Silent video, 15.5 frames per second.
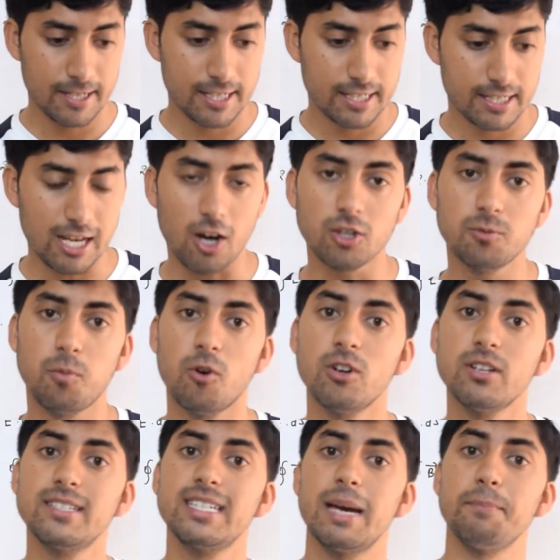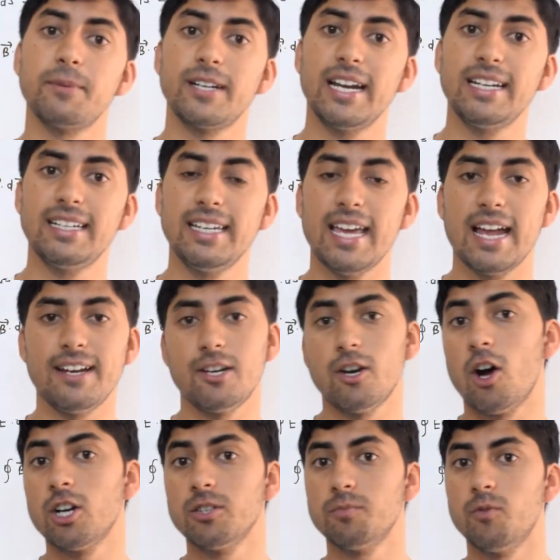South Pole separately and
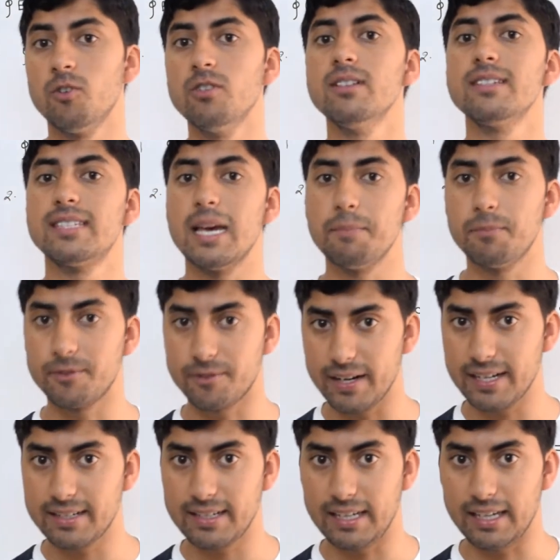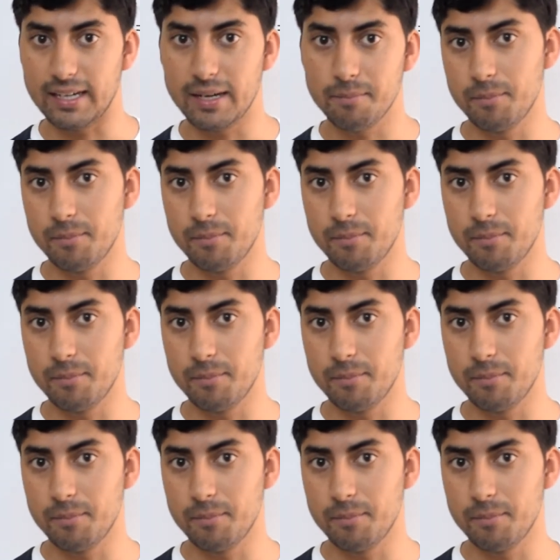North Pole separately